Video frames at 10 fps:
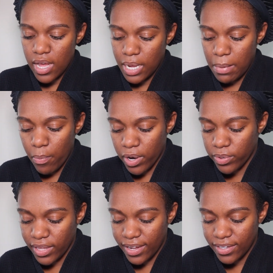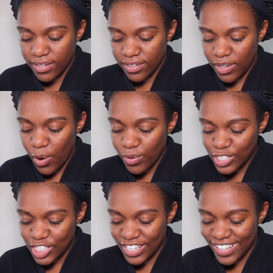I work with like a
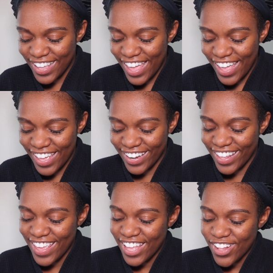coach, and